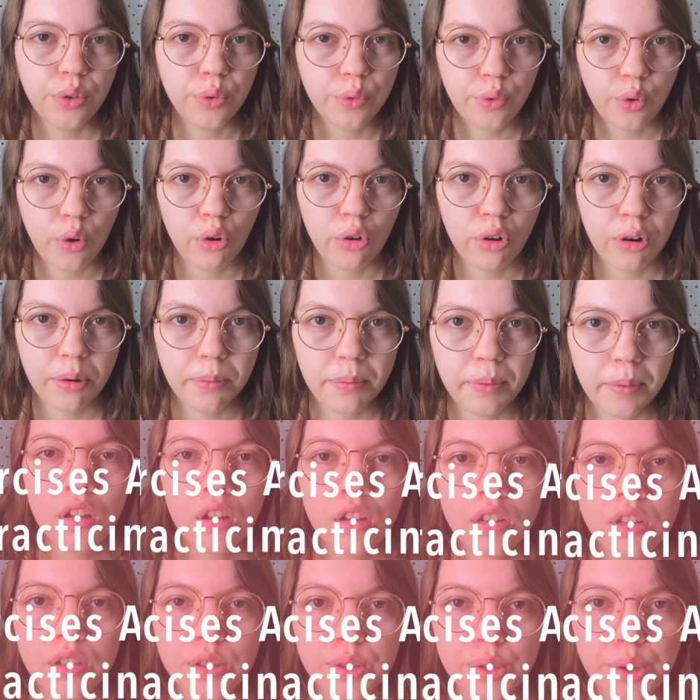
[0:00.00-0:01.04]
the form.
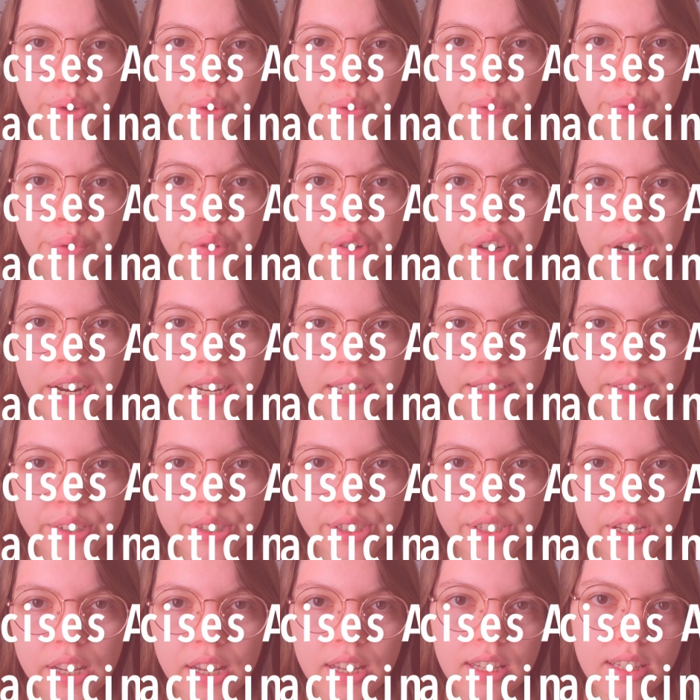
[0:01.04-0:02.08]
So for
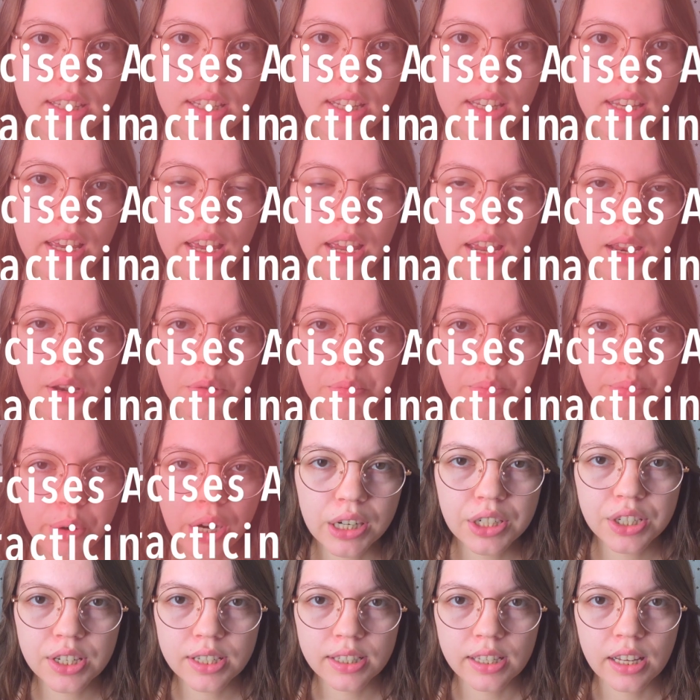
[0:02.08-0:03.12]
exercising and
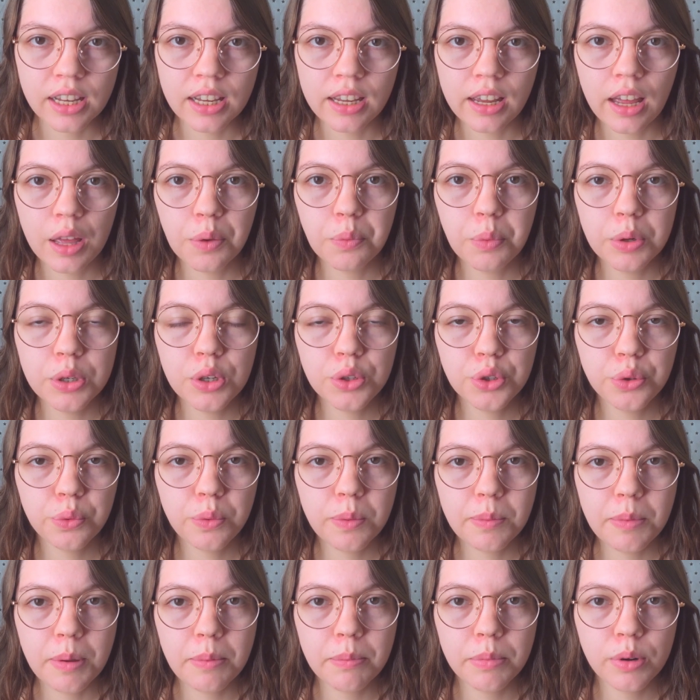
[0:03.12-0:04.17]
practicing, I wanted to
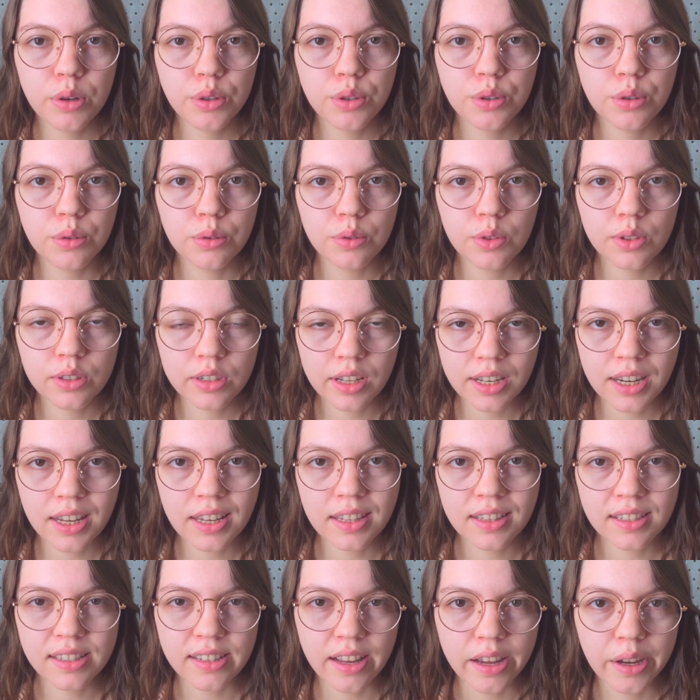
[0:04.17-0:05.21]
remember to study
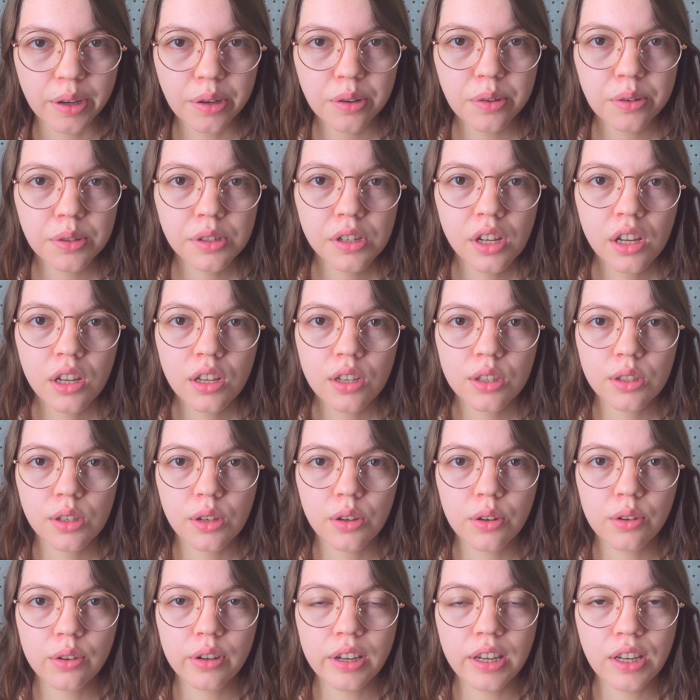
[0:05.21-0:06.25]
in cycles.
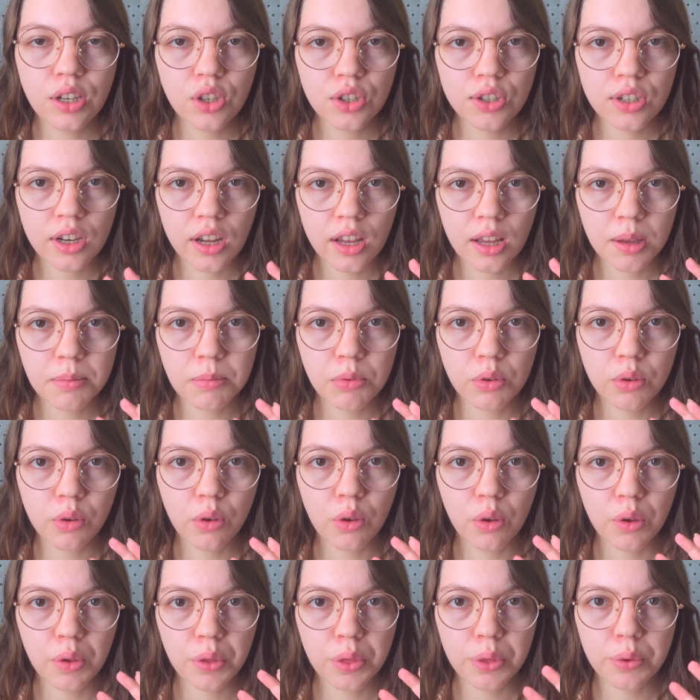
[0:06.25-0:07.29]
So each time you
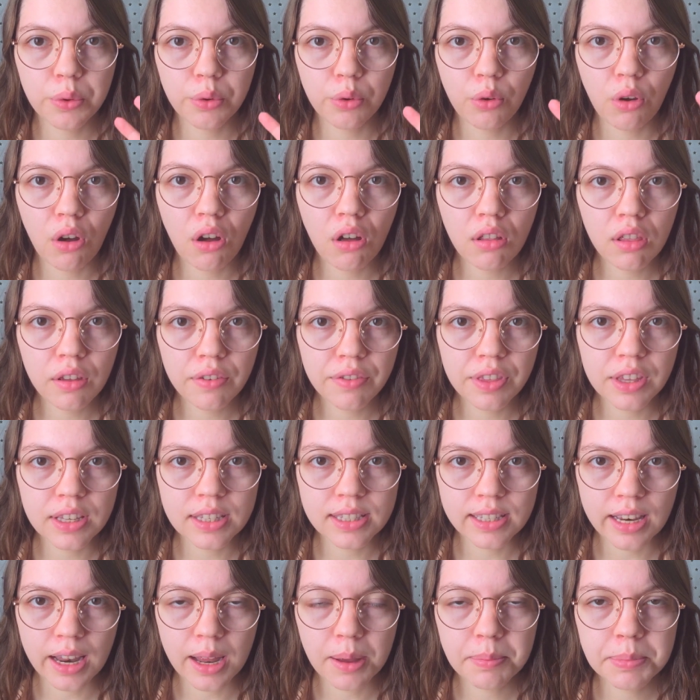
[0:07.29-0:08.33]
go through all of the
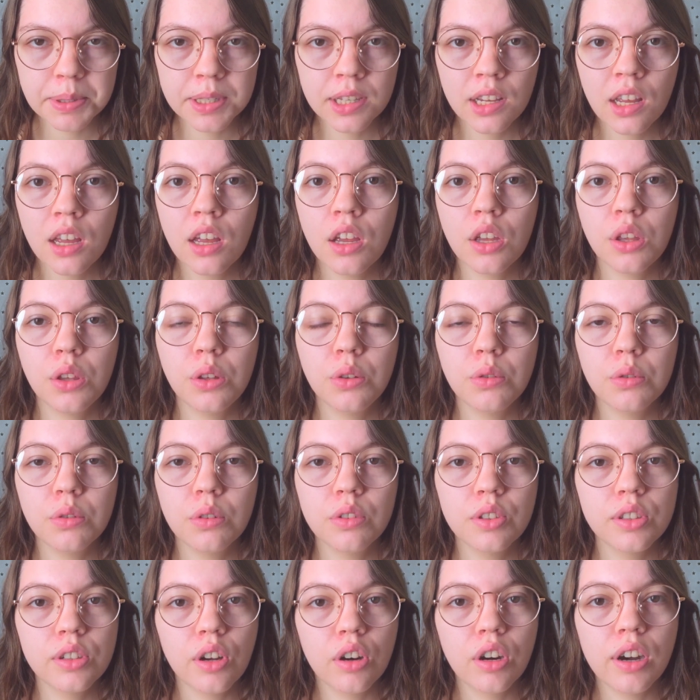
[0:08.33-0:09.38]
steps,
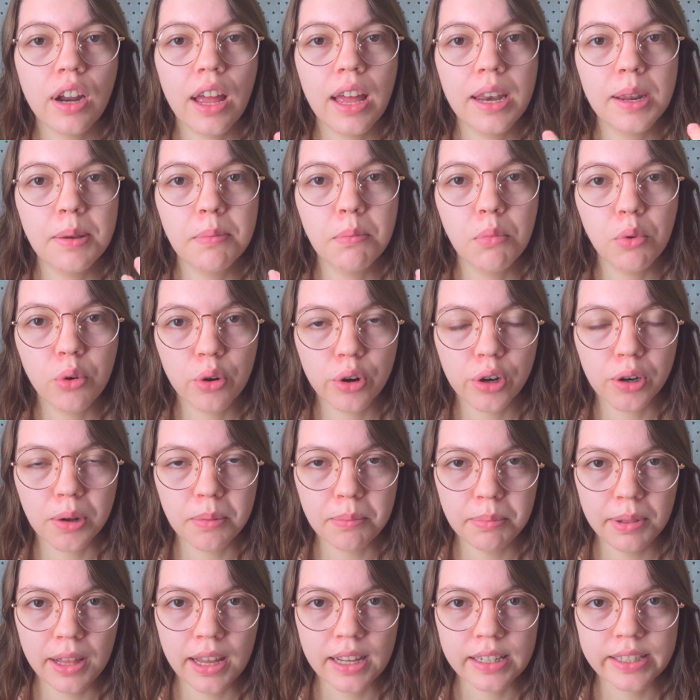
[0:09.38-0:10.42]
you start adding more
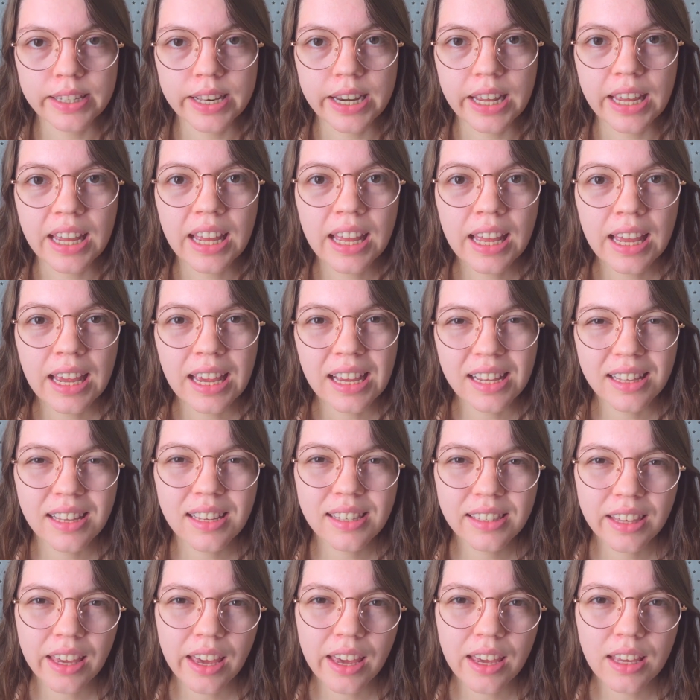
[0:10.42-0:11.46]
complexity. In
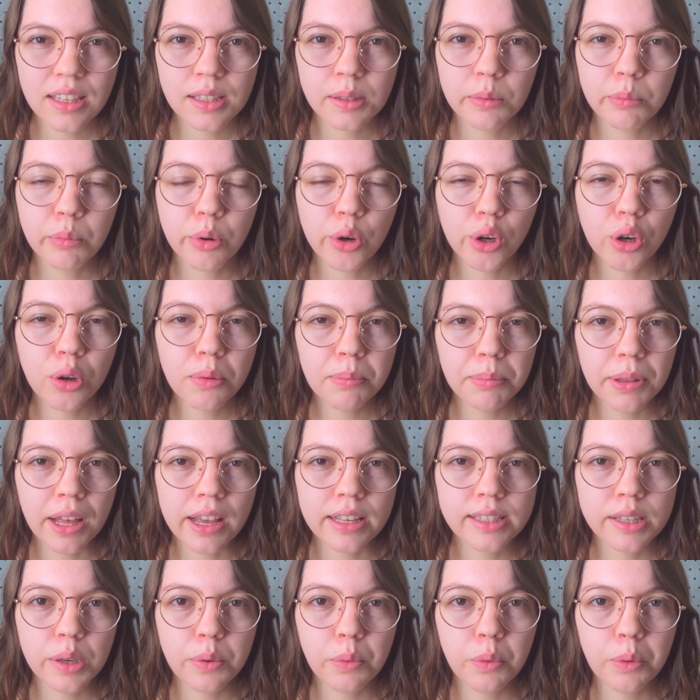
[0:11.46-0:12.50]
this case, more
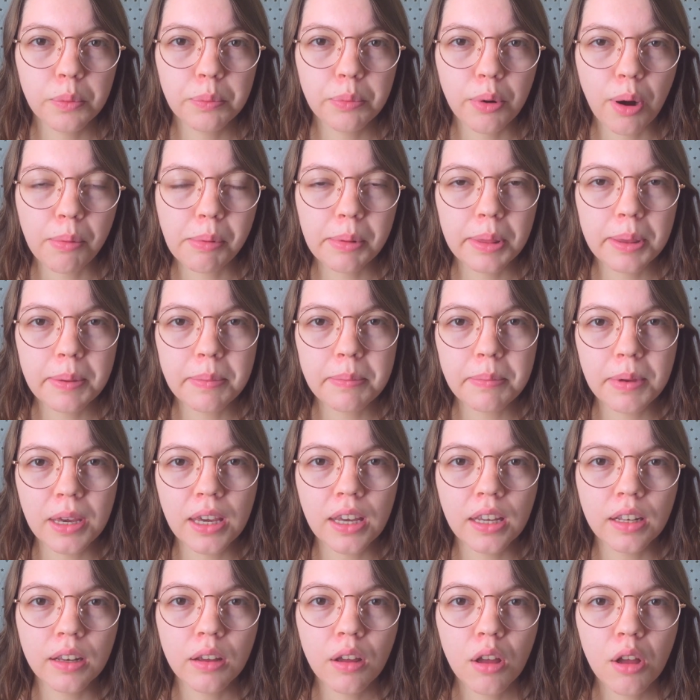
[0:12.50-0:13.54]
complexity would probably
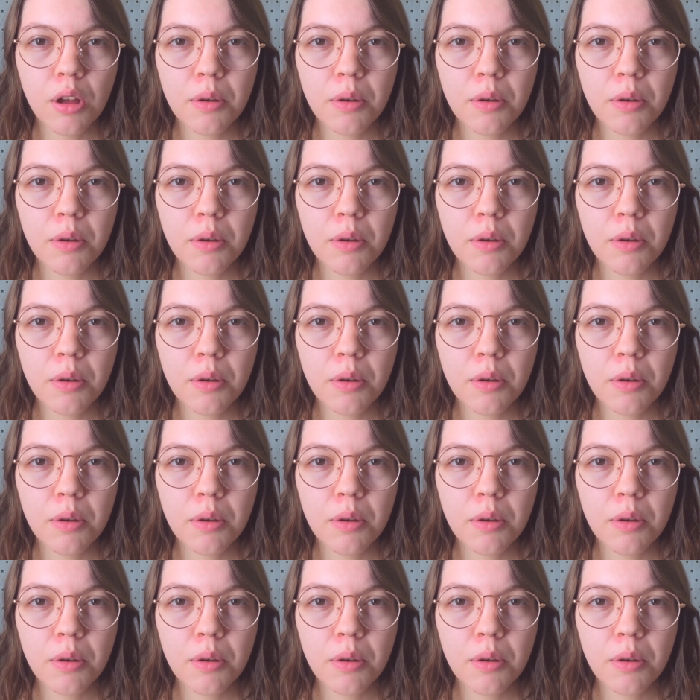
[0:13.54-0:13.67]
mean